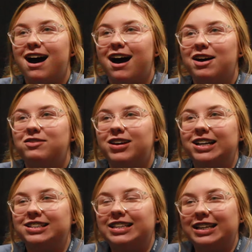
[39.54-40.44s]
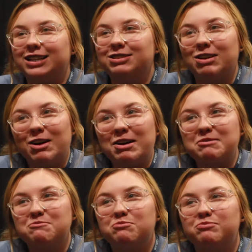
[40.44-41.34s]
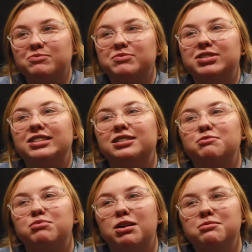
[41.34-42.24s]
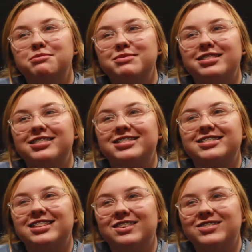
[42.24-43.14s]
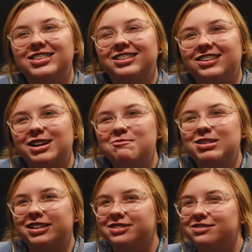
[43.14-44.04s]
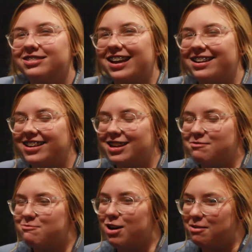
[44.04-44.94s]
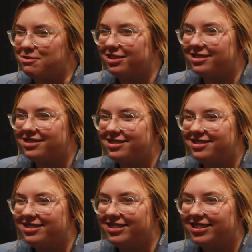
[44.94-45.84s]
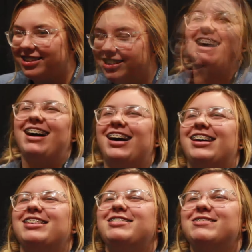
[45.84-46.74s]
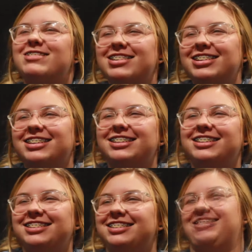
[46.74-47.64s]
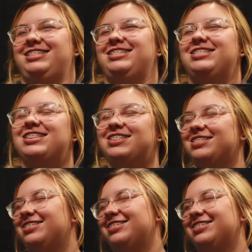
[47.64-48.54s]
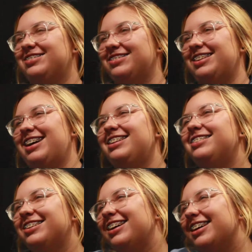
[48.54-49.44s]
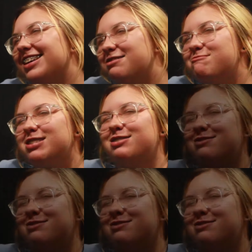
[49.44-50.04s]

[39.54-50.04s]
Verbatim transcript: I've had TikTok since probably the 7th grade because it was kind of getting popular then. I wanted to, I don't know, I guess be